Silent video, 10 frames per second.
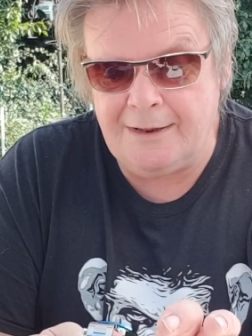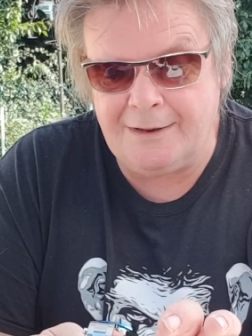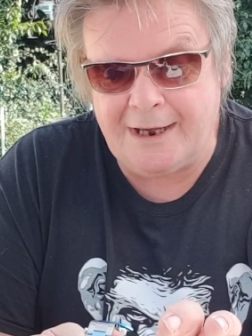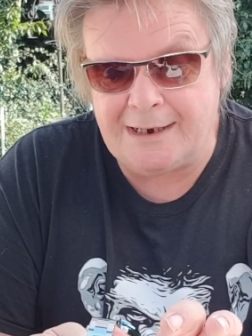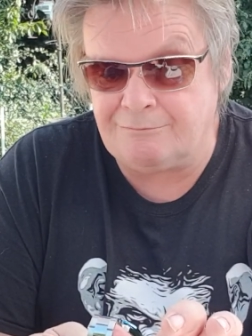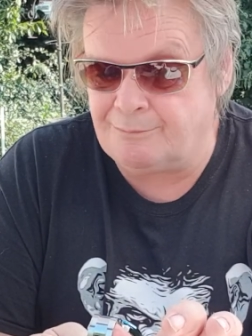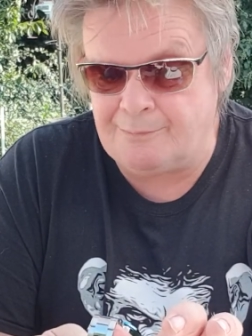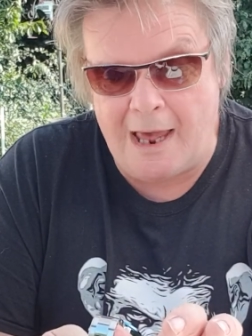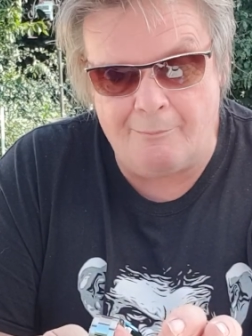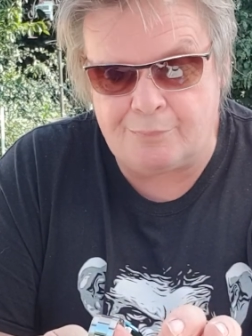they
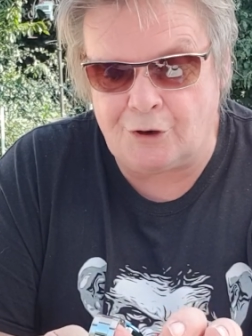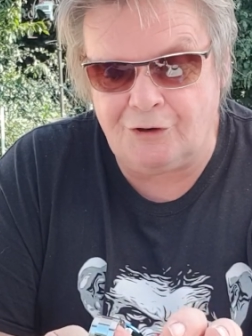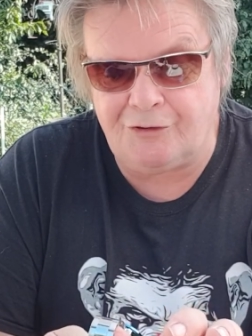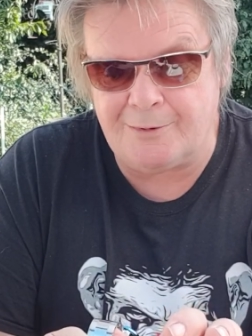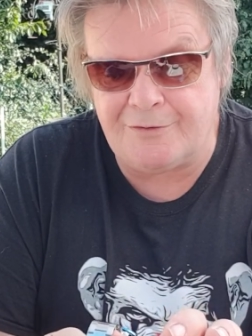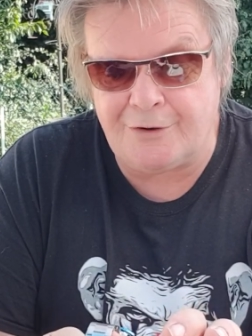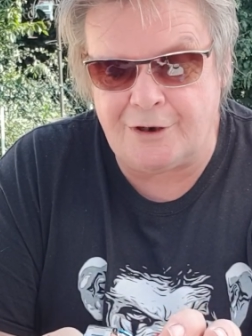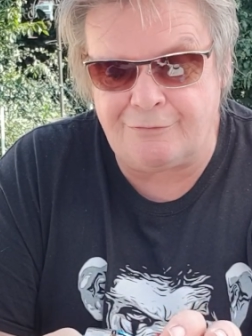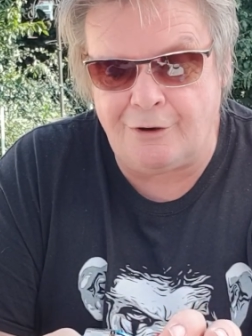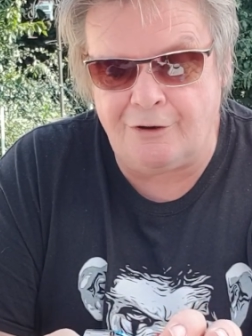priced them at
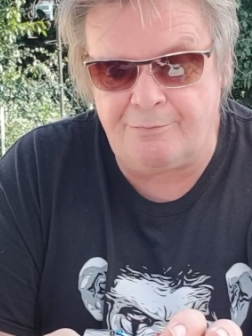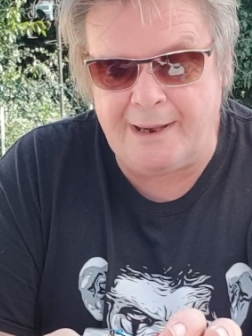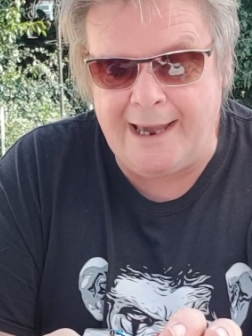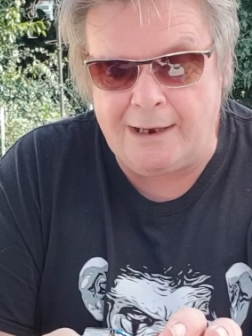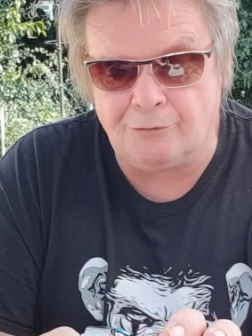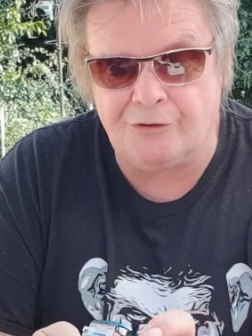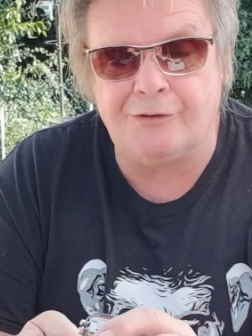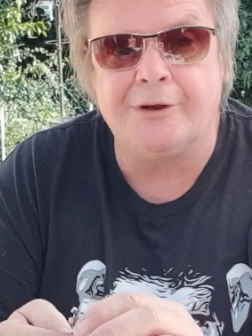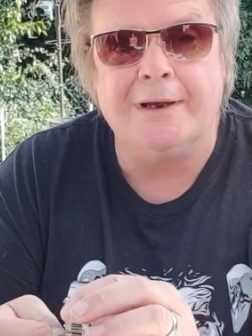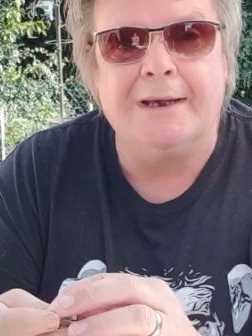£35,
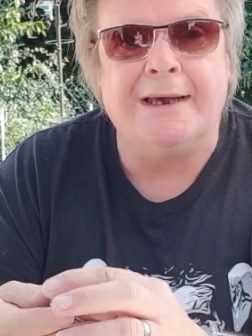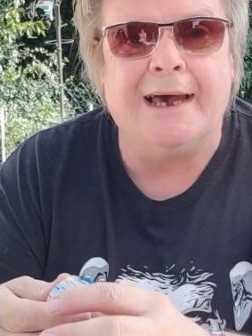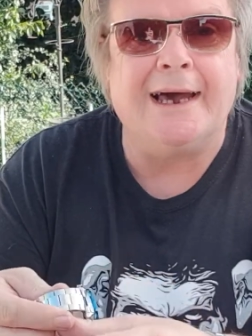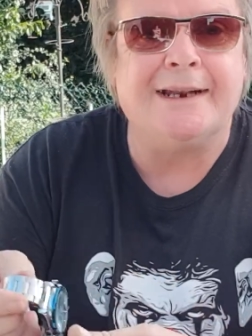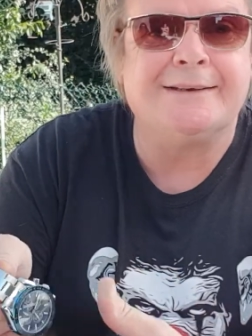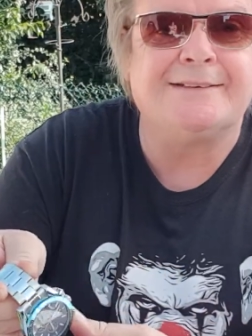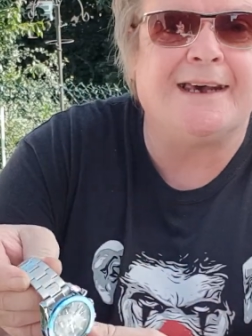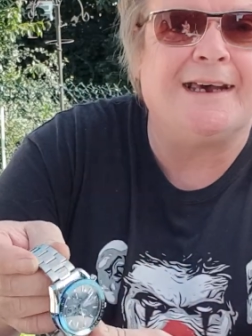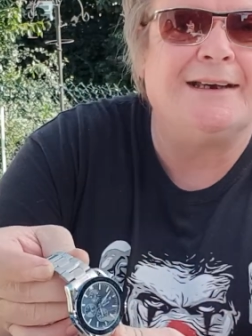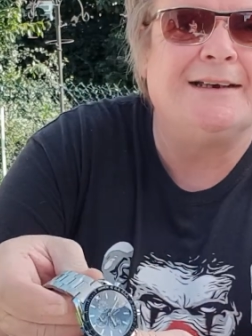and